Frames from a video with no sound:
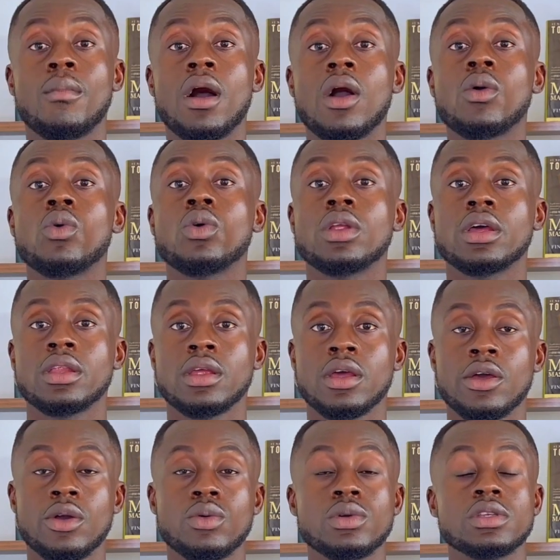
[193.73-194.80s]
barcoded,
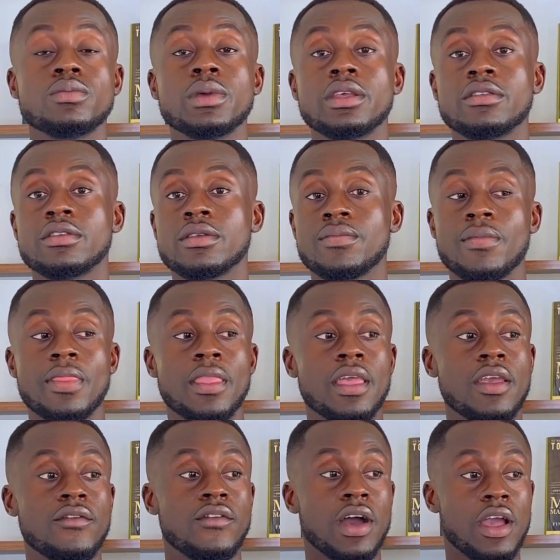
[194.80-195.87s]
which means
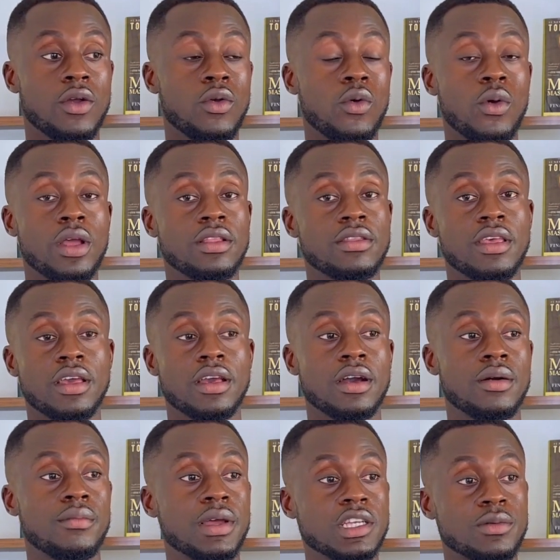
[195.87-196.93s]
if I go and take
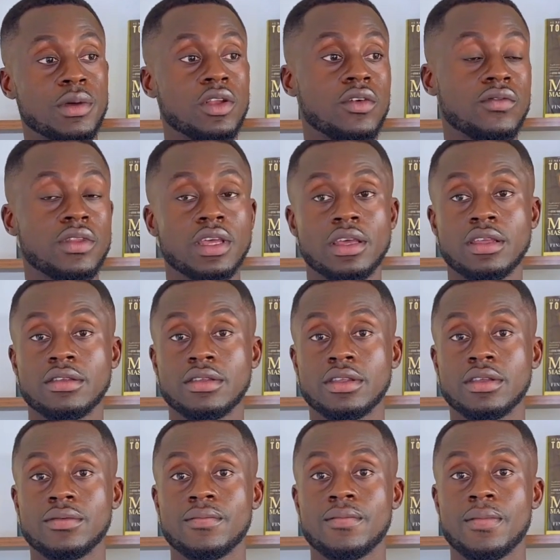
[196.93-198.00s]
a measurement of this,
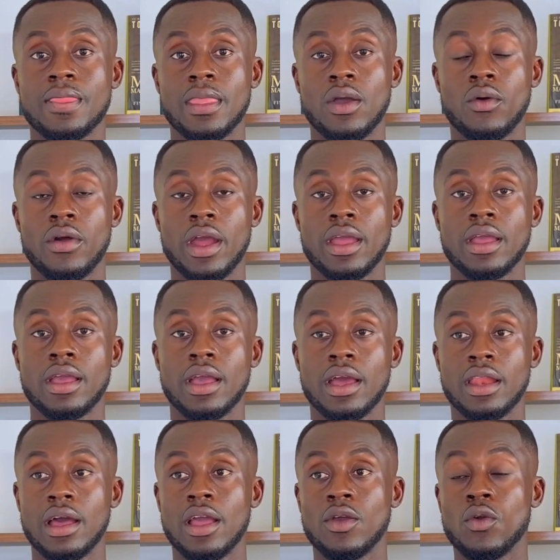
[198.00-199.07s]
right,
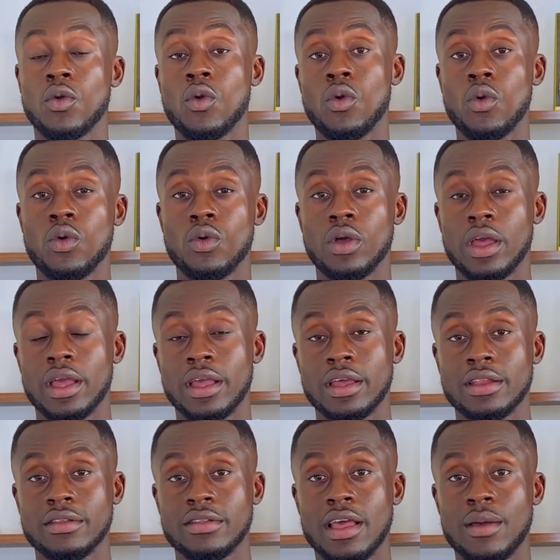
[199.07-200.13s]
and I go and
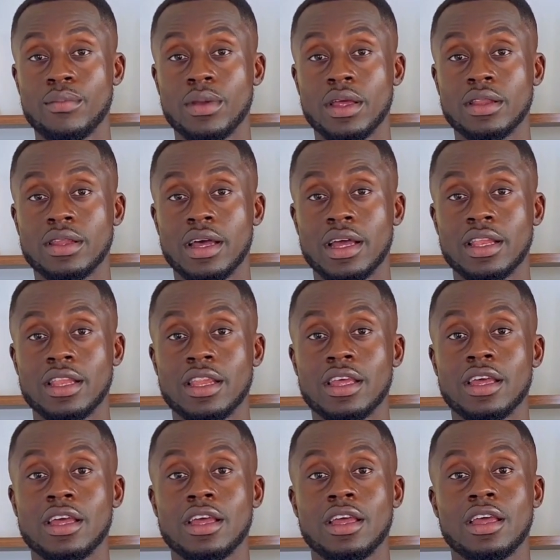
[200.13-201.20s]
get a site plan done,
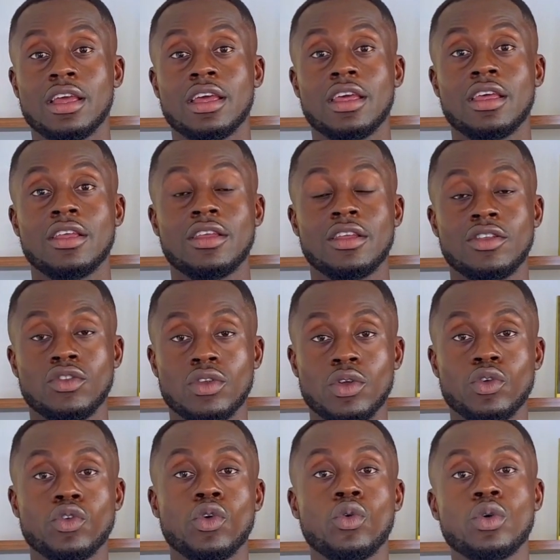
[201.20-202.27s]
it's going
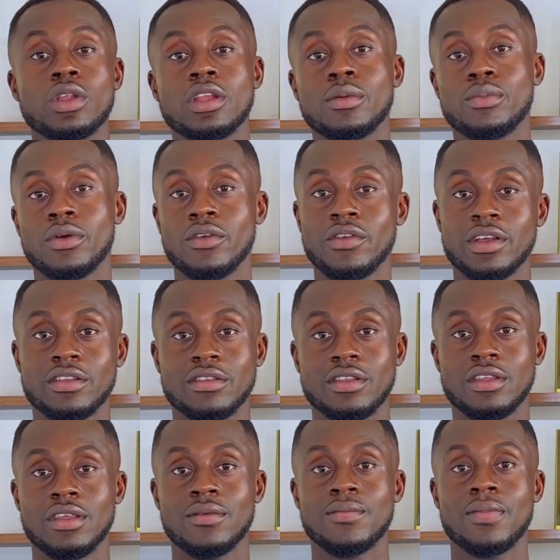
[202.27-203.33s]
to show who did it
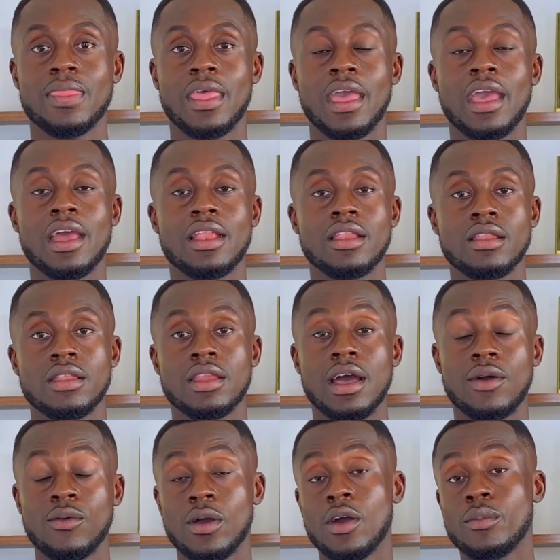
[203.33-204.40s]
previously, and
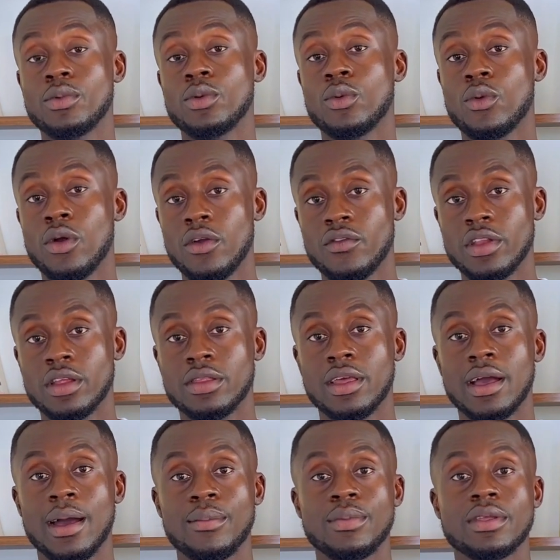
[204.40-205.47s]
that will help you in court if
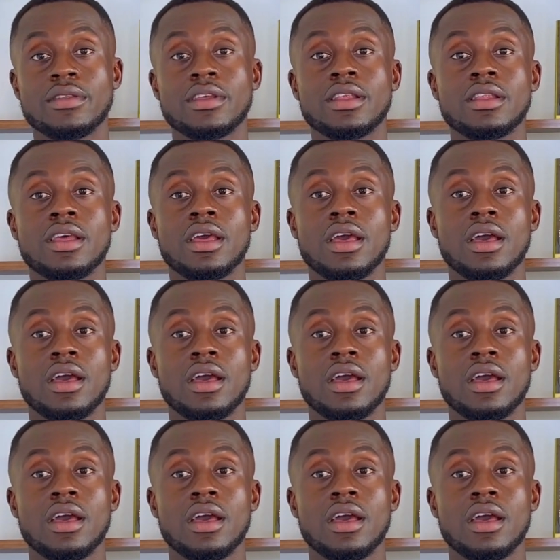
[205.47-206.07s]
anything happens. And